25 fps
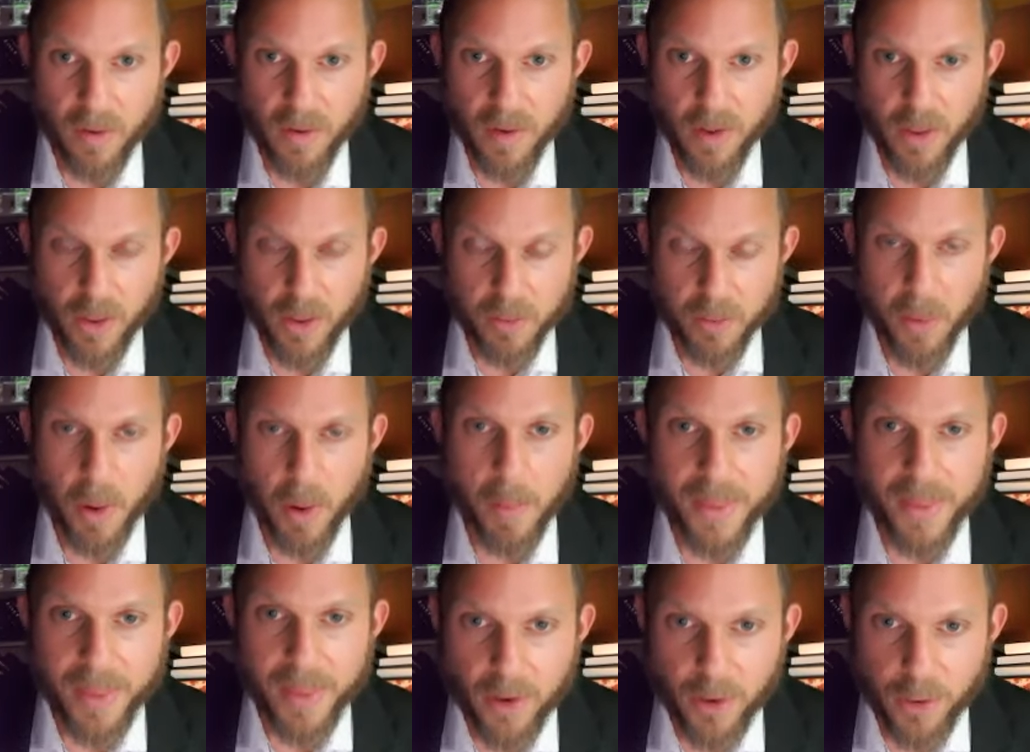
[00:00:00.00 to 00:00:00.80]
The
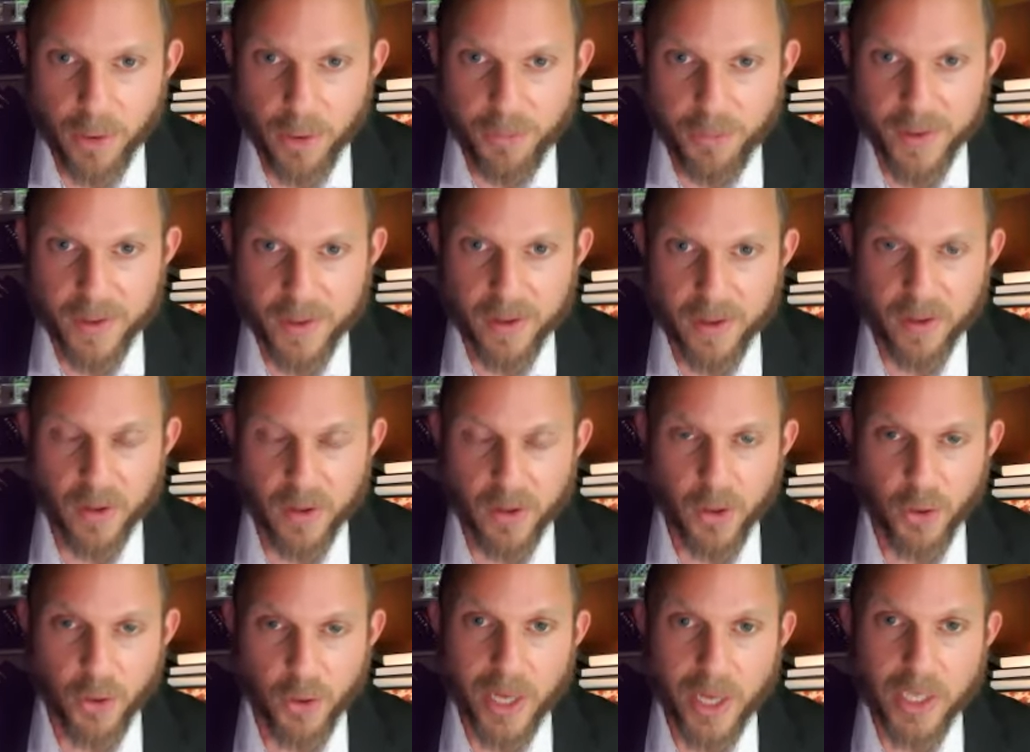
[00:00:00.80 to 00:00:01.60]
moment that you fit into the
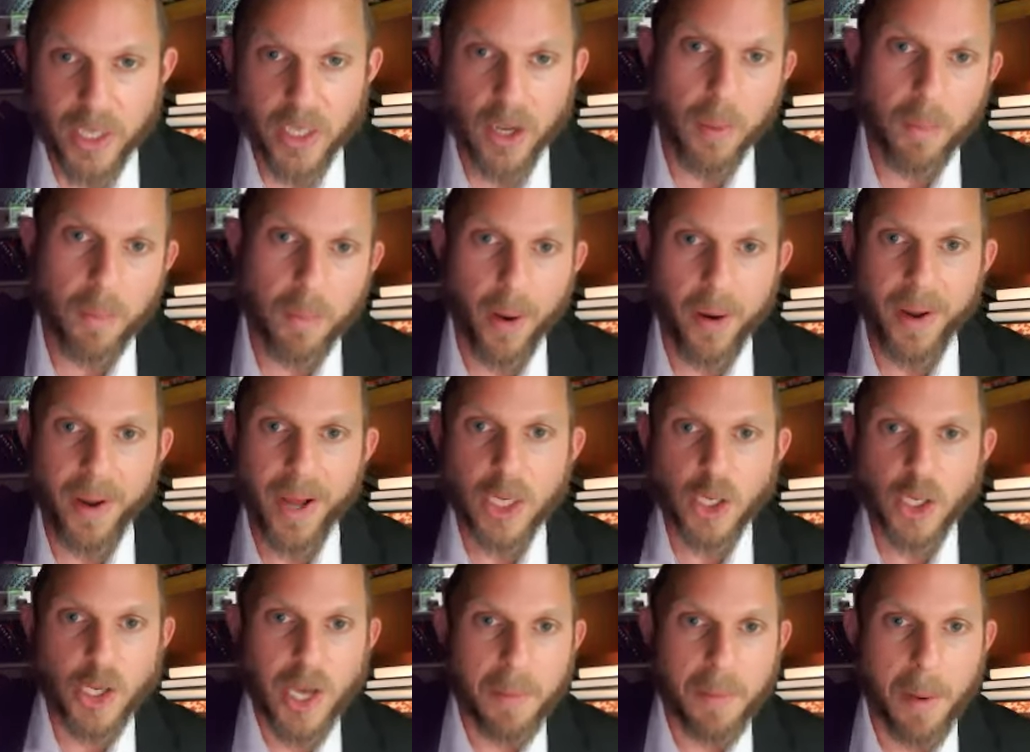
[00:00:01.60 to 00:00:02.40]
dress, oh, Baruch
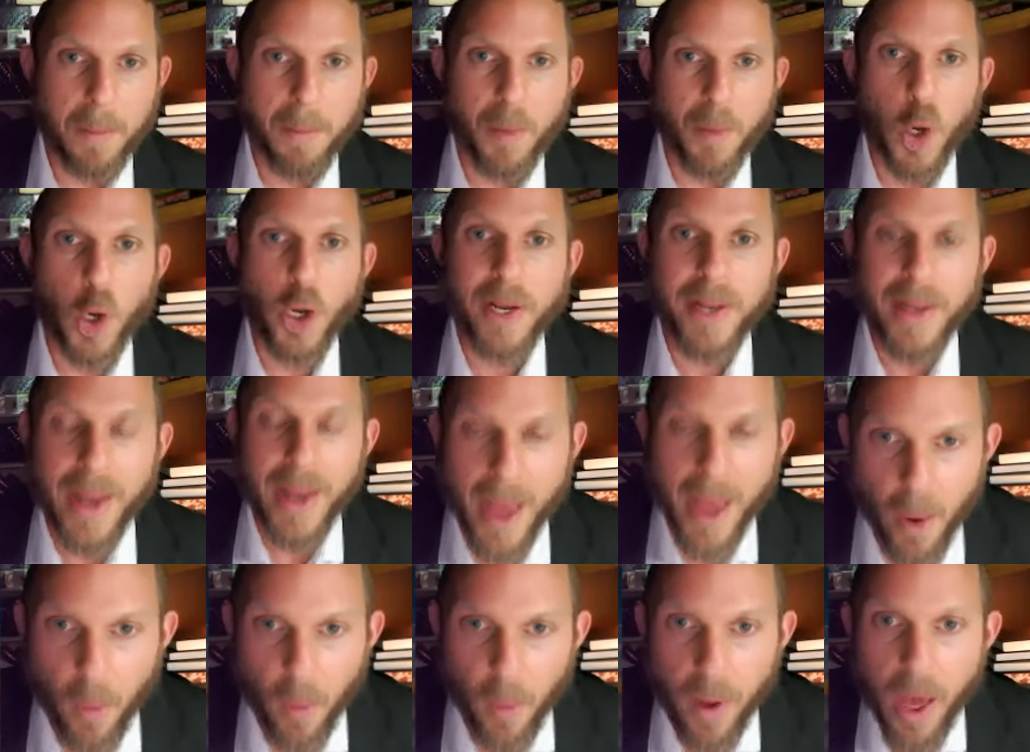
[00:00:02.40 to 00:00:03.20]
Hashem, I'm good
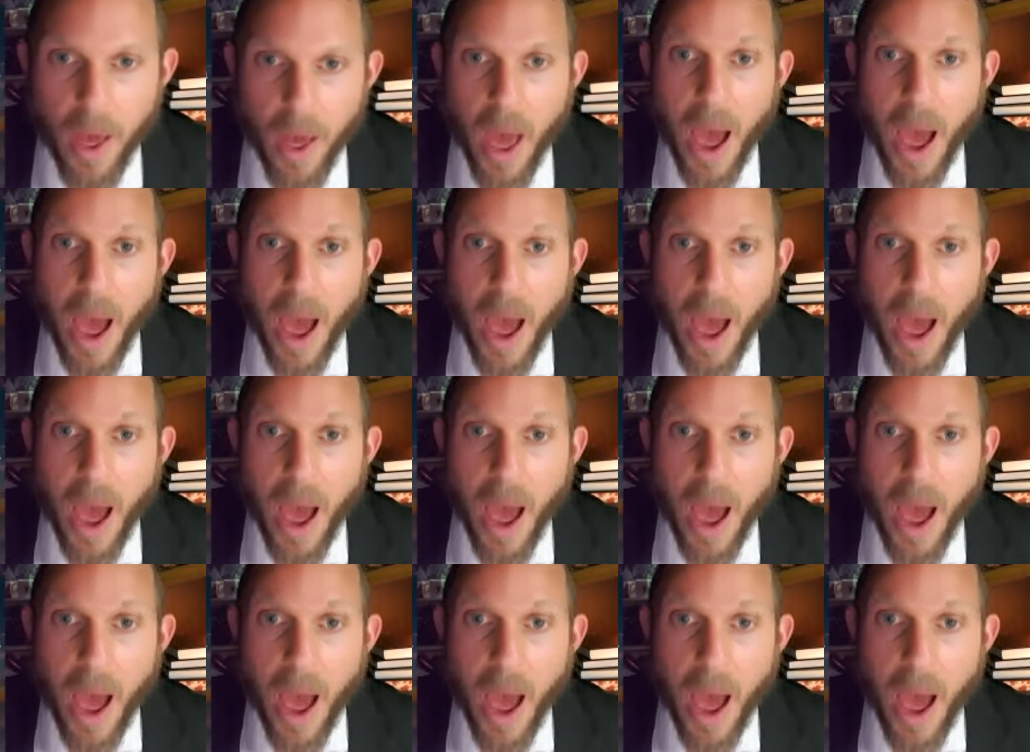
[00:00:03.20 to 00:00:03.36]
now.